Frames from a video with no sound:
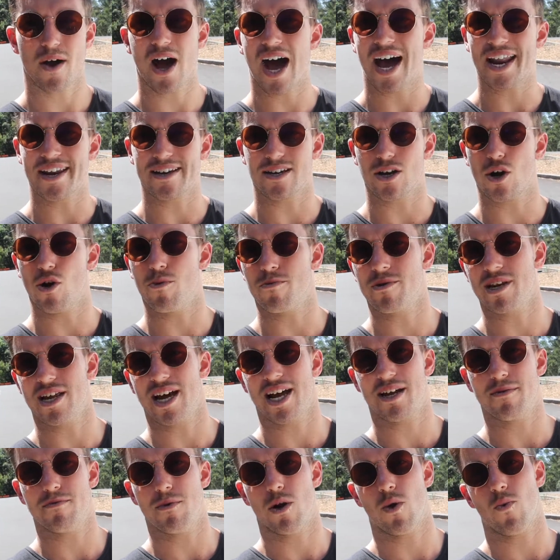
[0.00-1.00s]
I had to go a bit
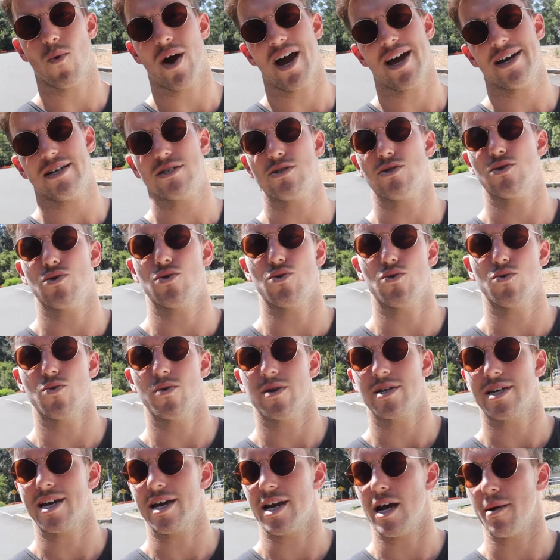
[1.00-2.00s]
out of my way
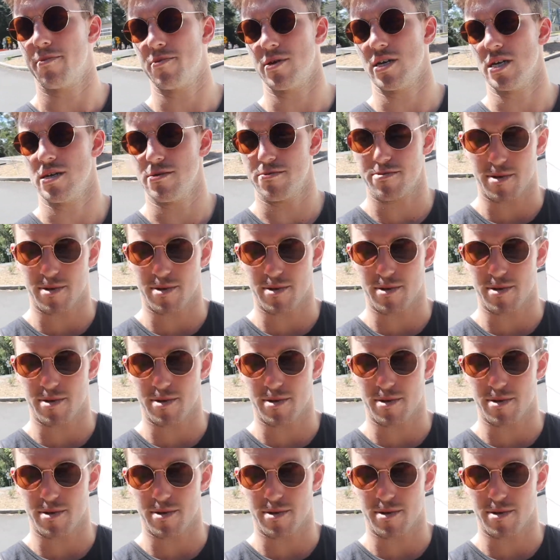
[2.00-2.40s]
to get up here,